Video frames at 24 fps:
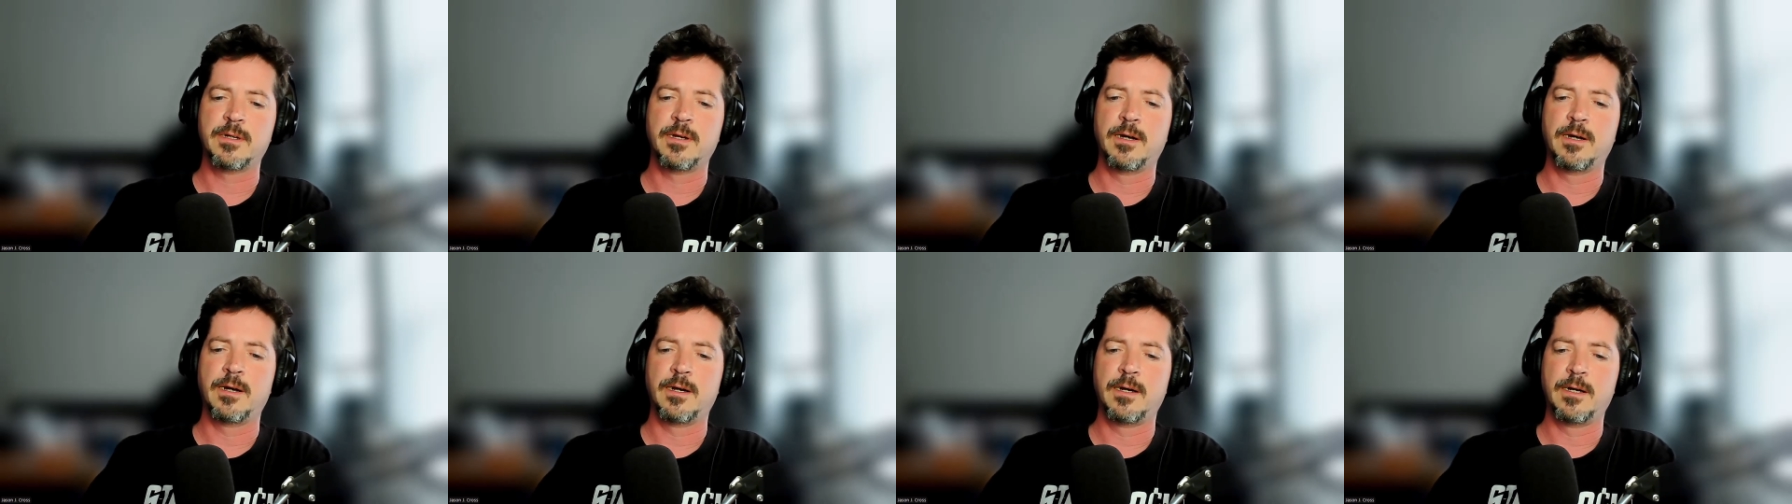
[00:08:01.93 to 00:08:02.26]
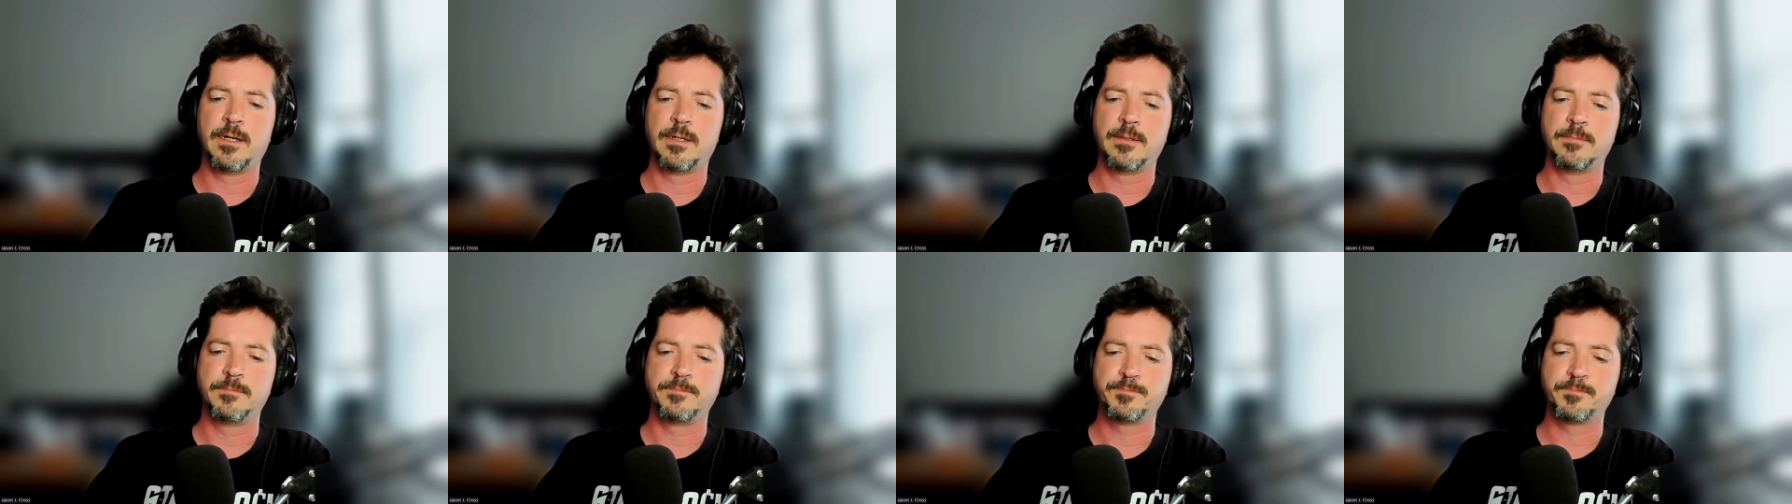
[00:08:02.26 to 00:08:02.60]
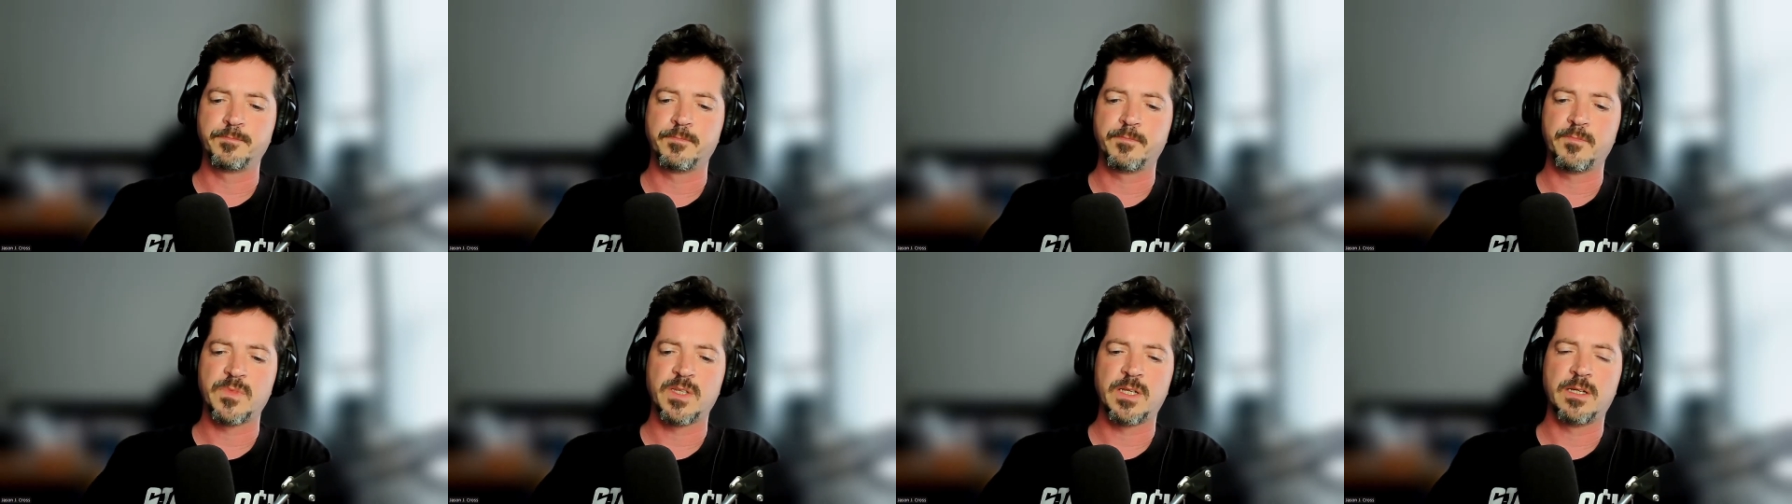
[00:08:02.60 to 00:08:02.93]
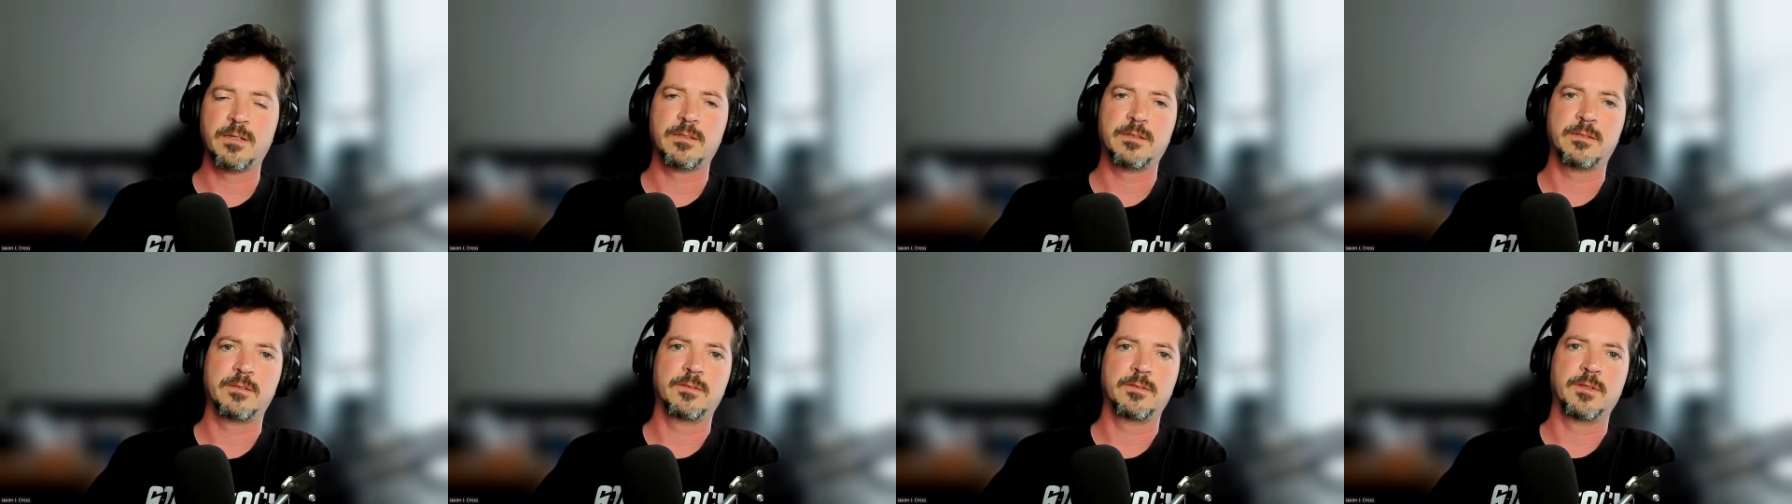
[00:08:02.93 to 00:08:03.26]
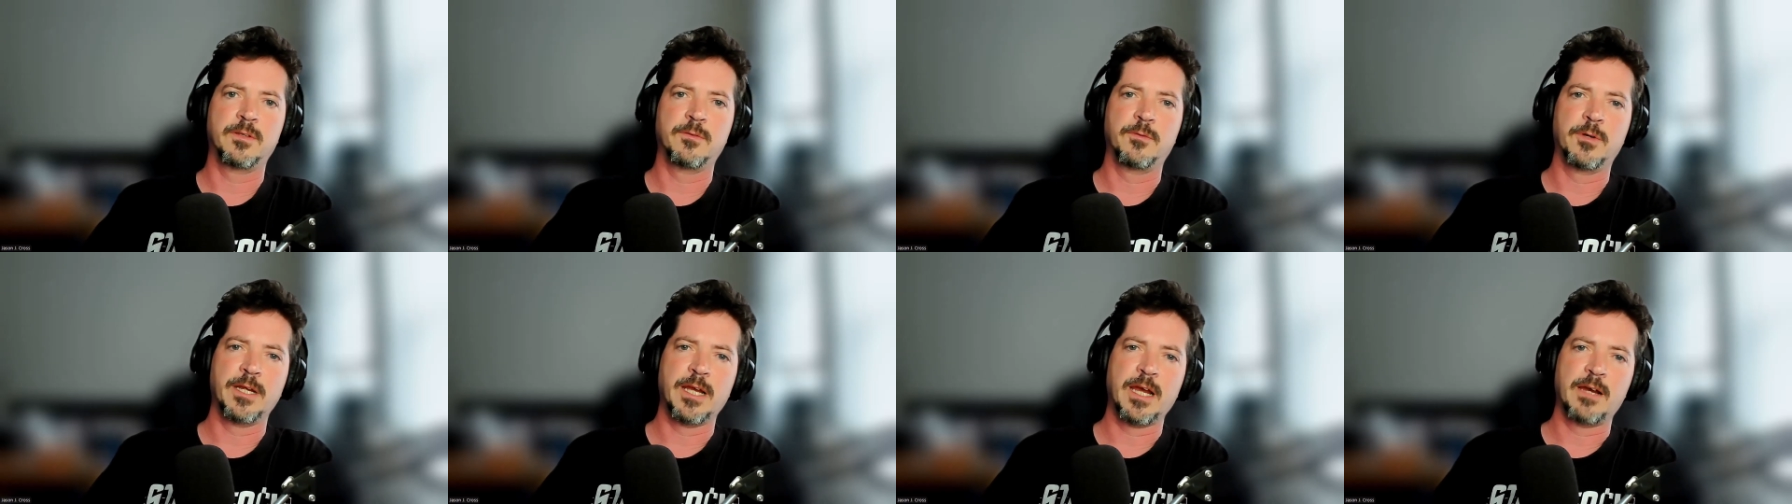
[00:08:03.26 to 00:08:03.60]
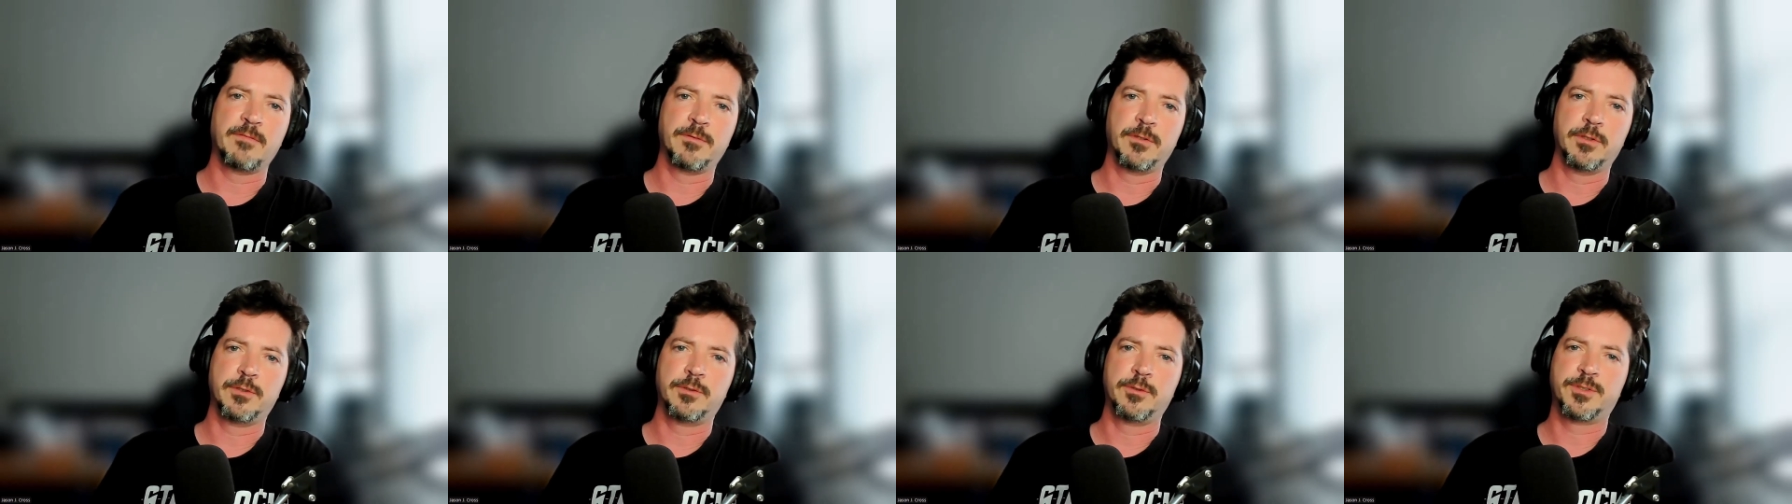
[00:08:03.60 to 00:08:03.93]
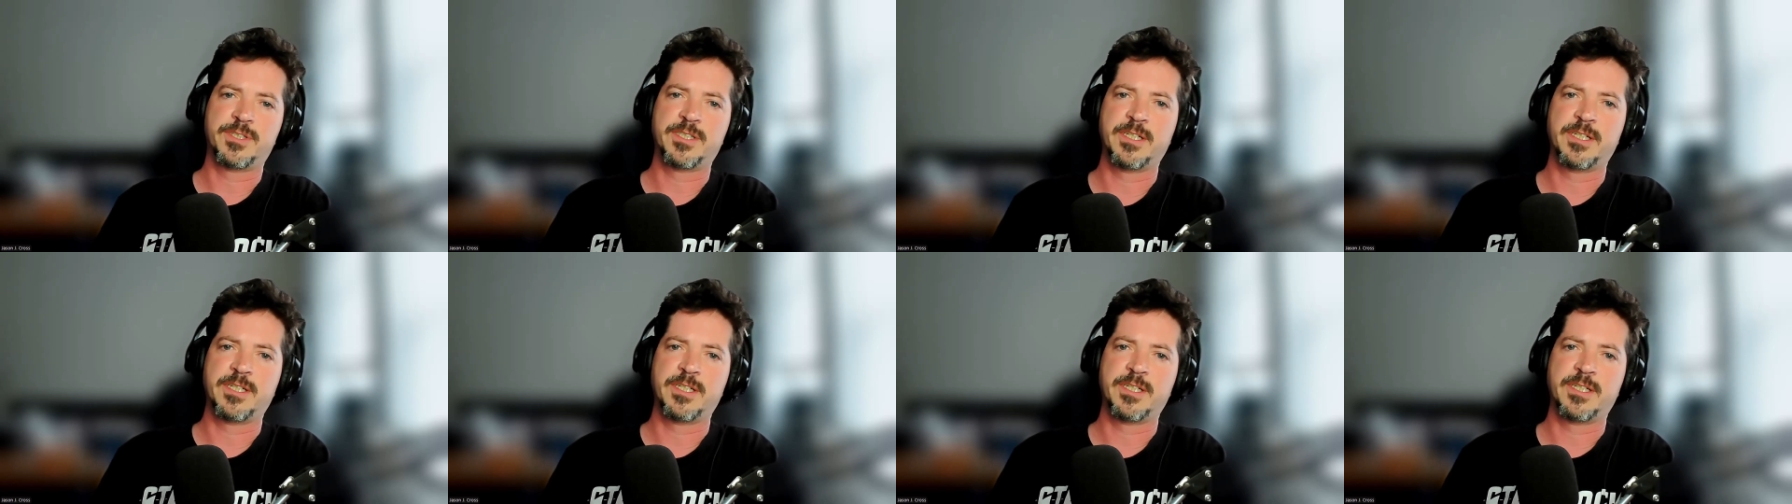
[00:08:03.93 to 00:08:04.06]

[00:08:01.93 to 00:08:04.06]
We have a little